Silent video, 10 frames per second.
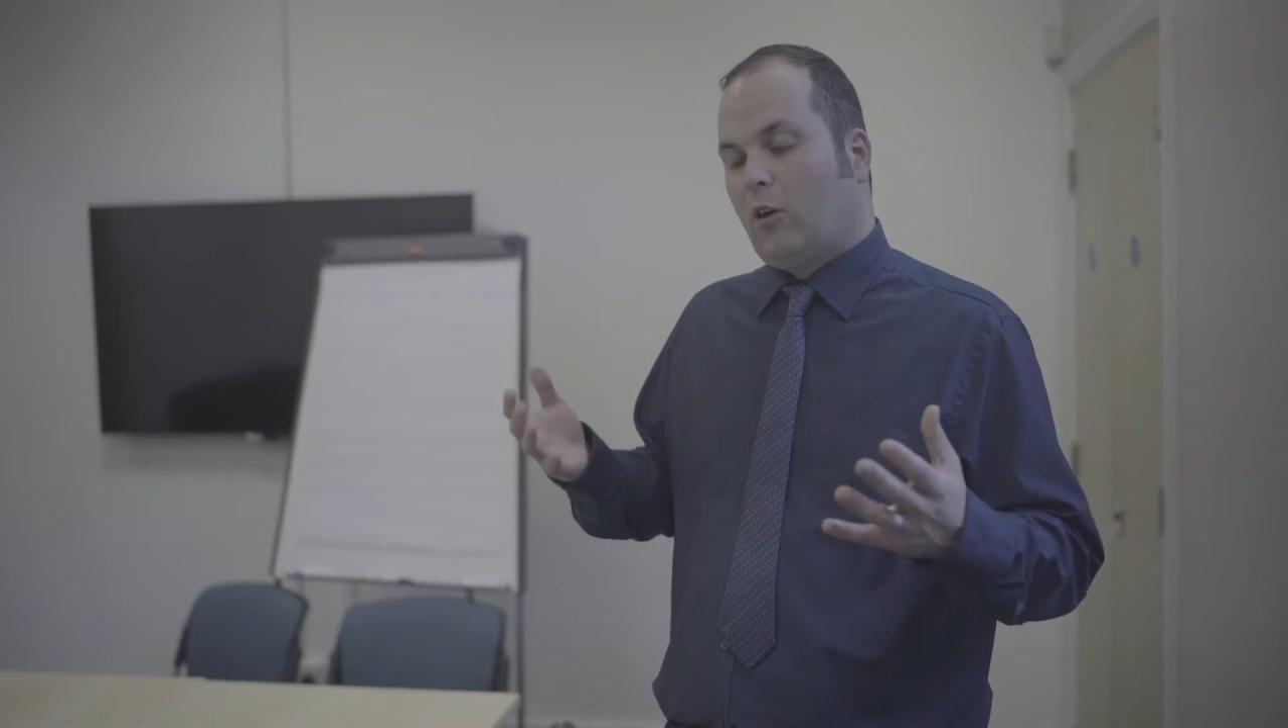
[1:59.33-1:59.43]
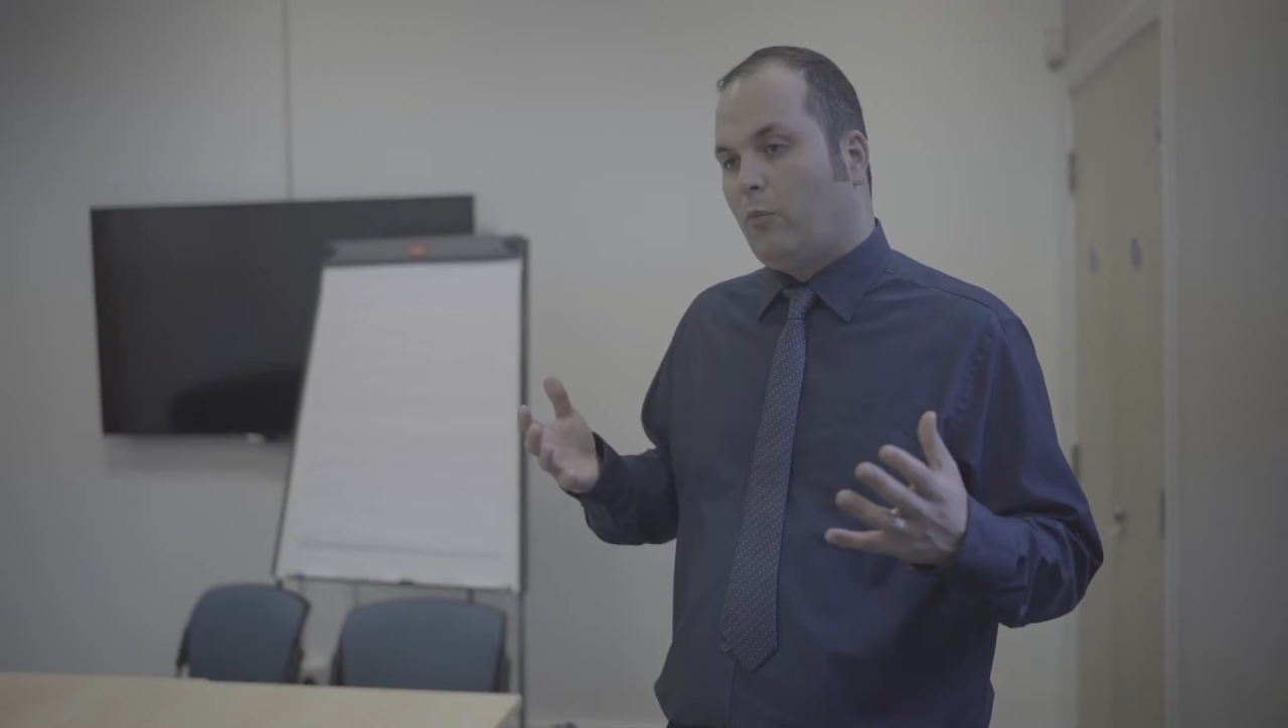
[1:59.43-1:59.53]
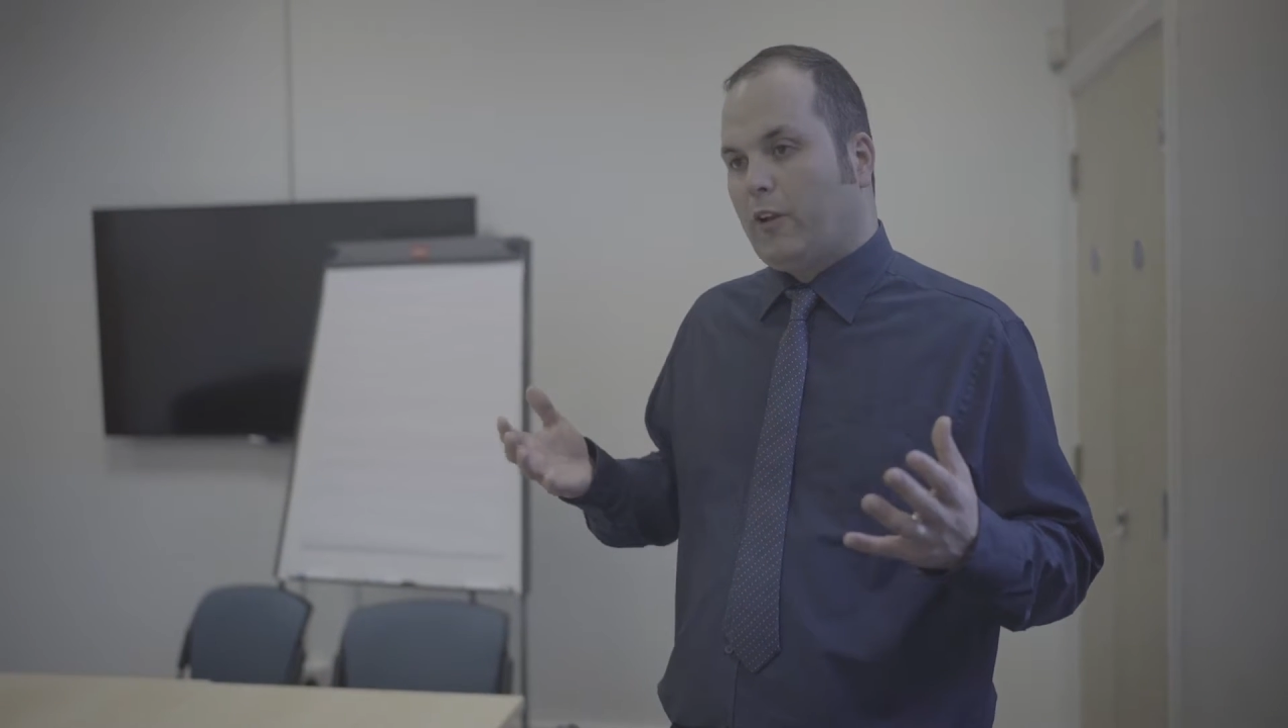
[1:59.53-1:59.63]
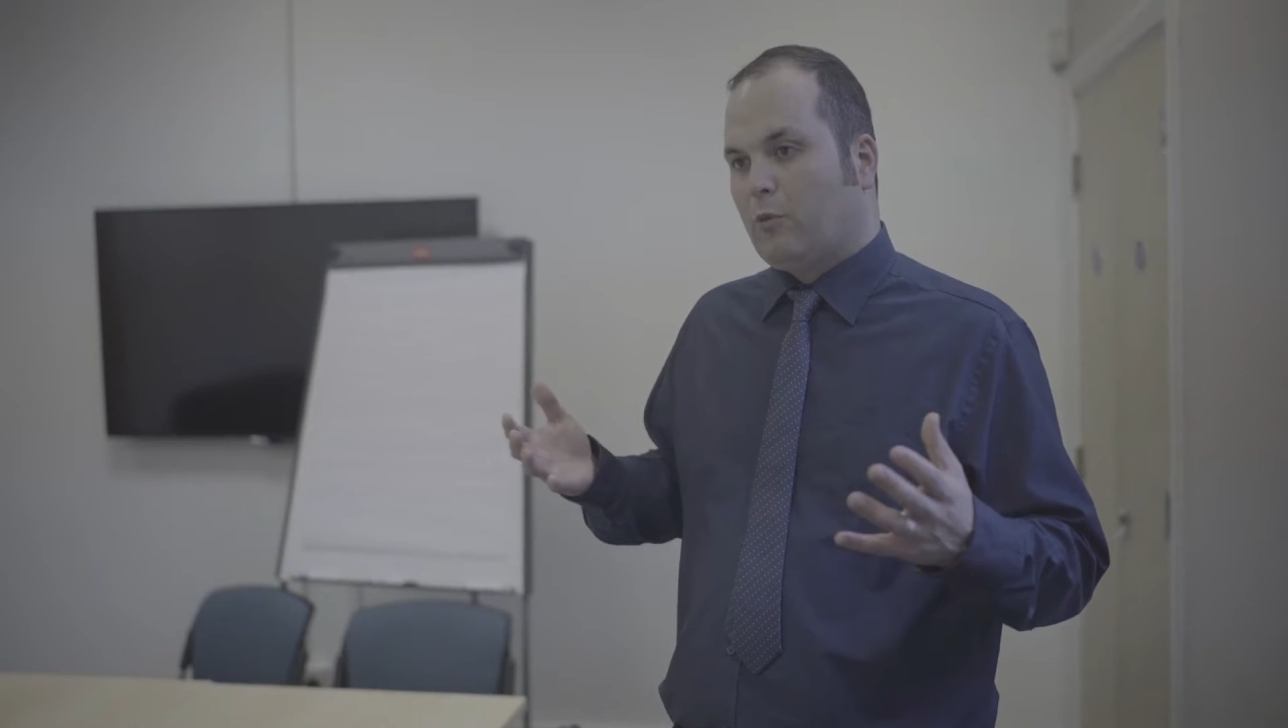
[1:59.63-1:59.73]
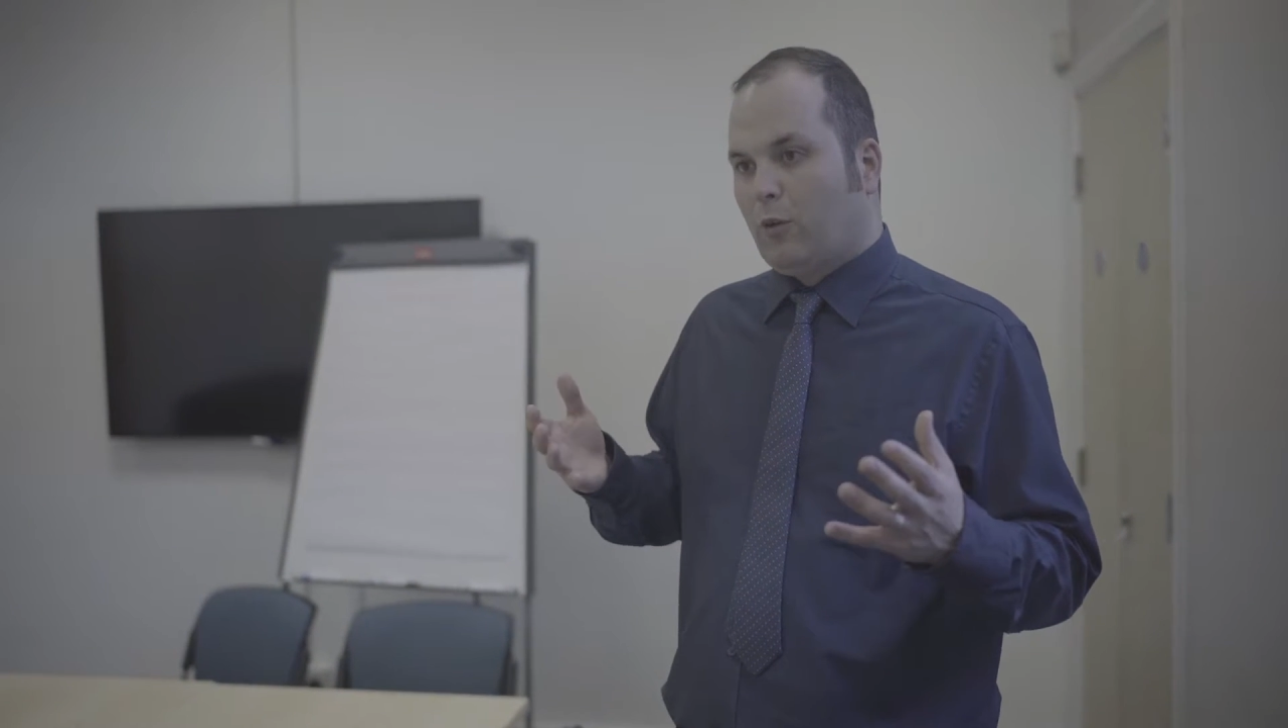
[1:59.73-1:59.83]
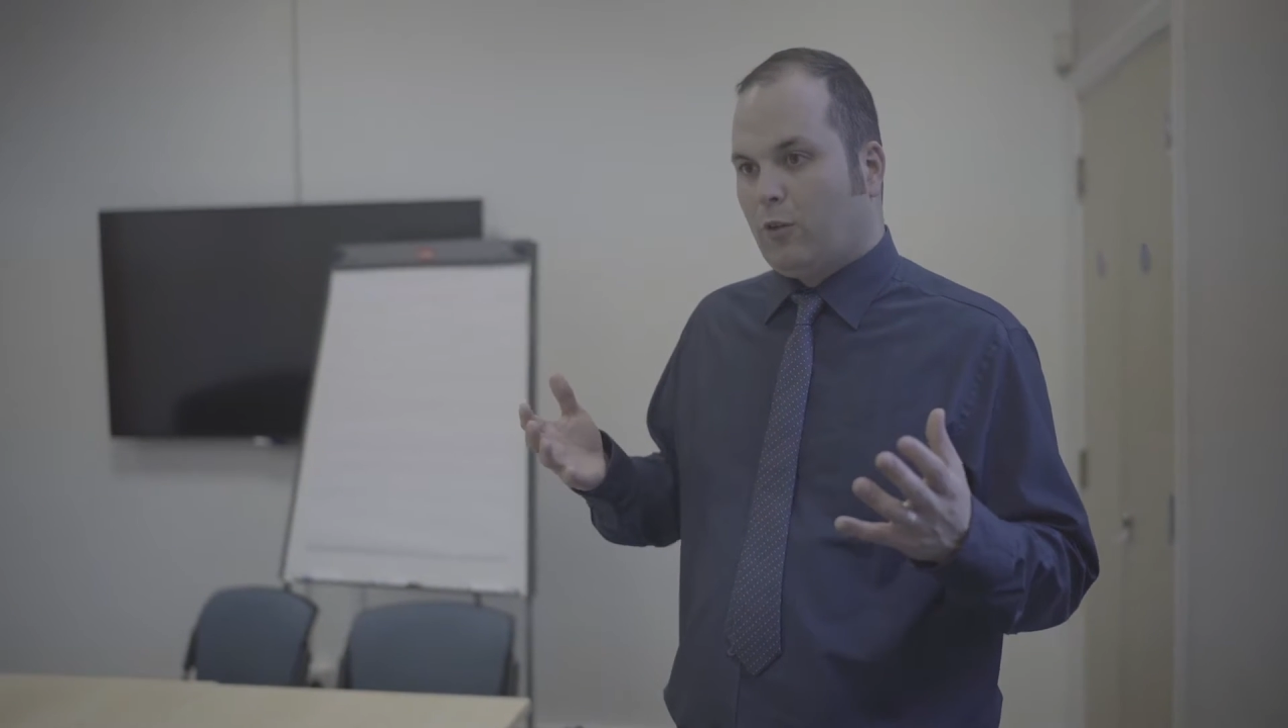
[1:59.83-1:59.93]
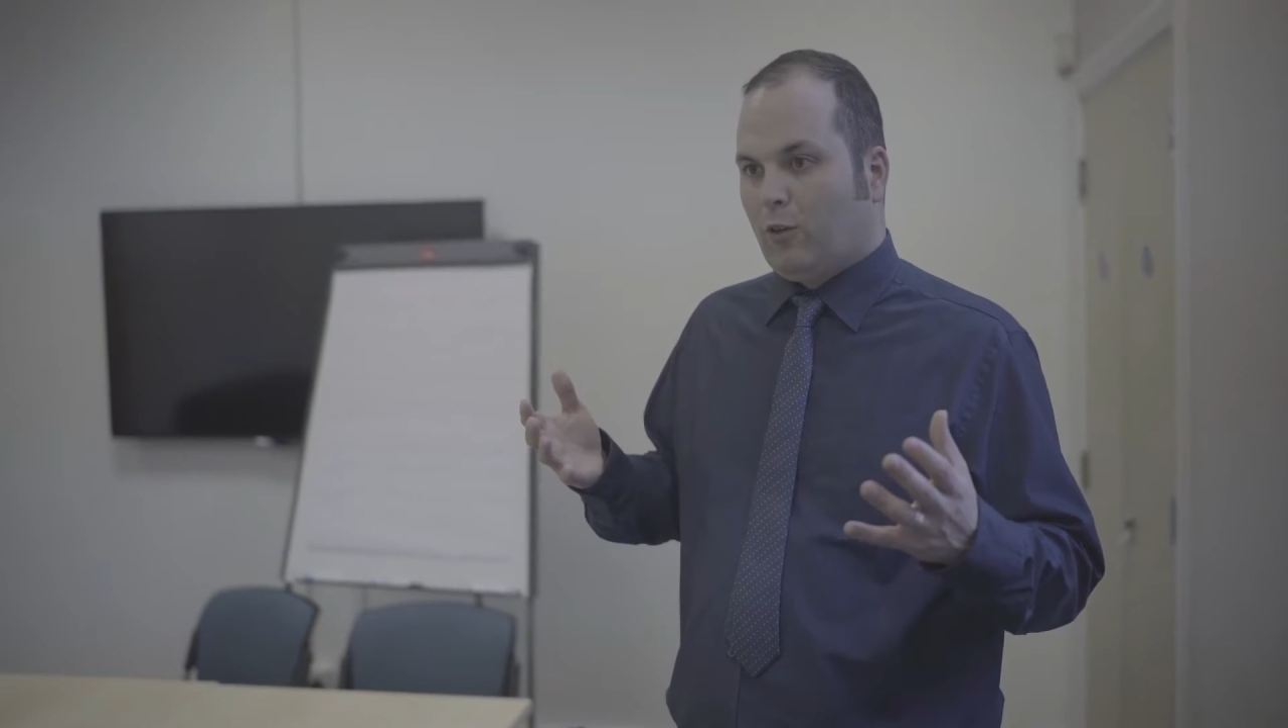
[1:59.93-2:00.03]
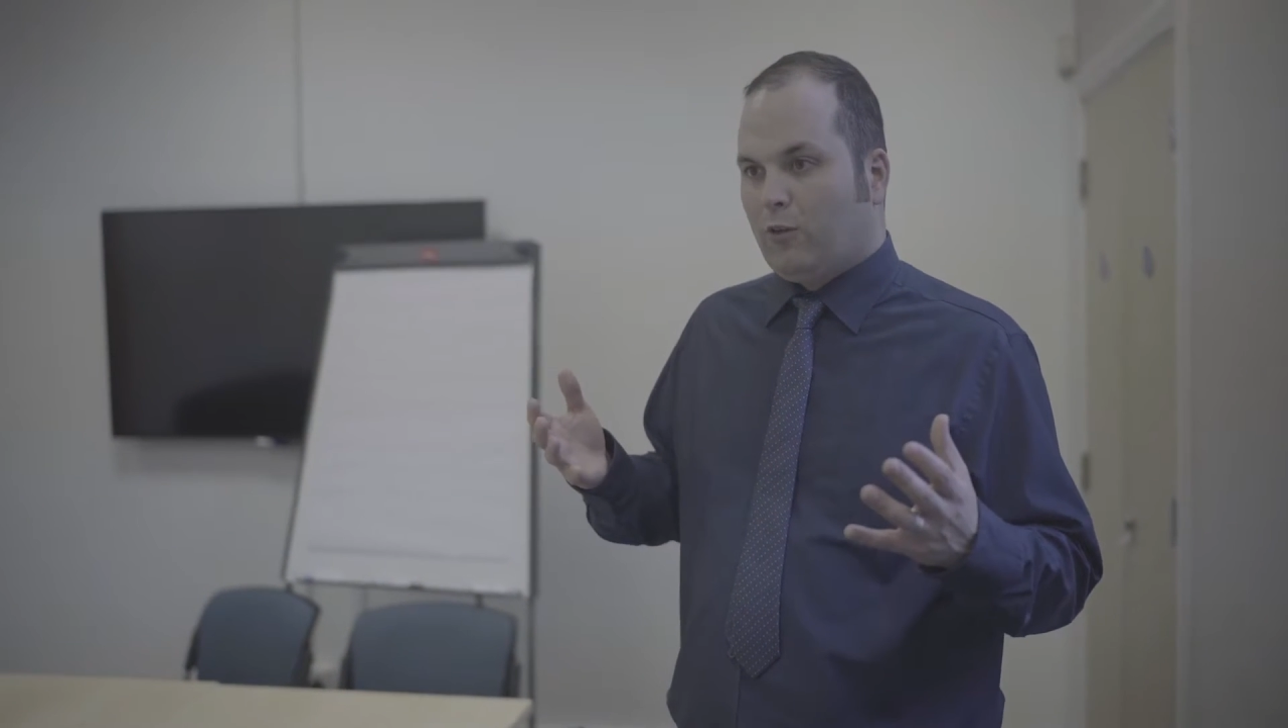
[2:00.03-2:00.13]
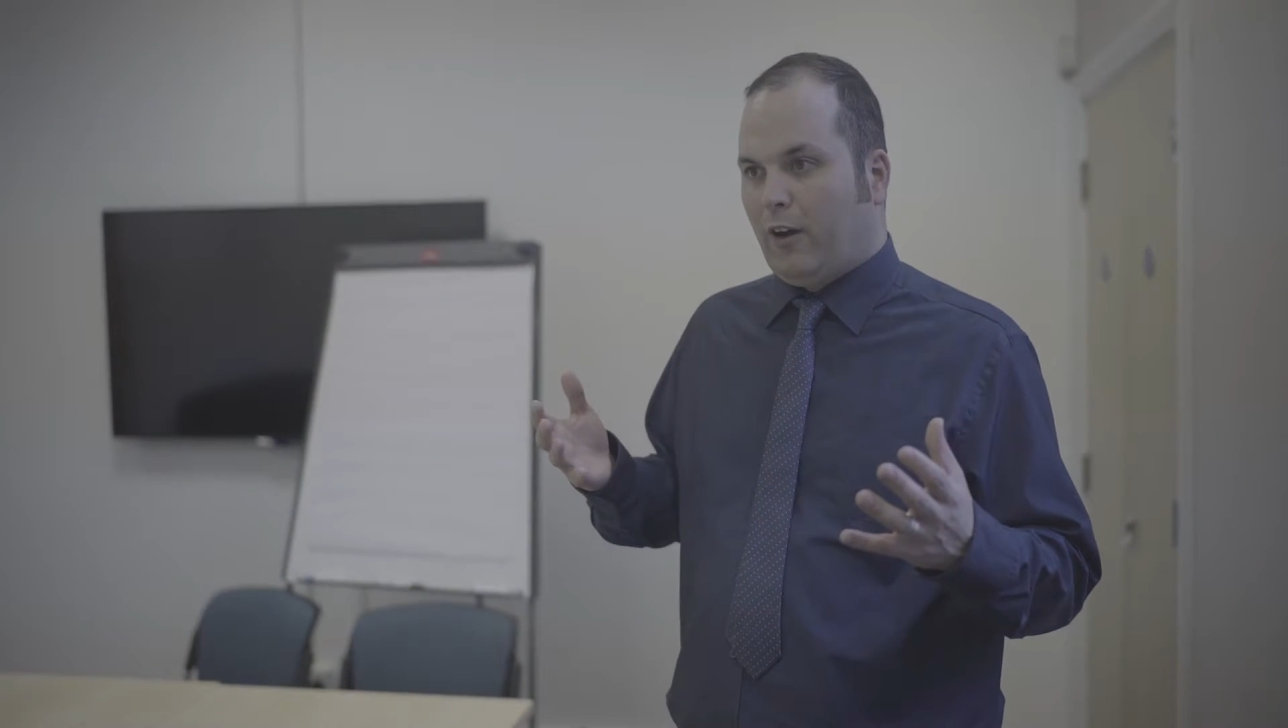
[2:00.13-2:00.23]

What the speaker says: complex world of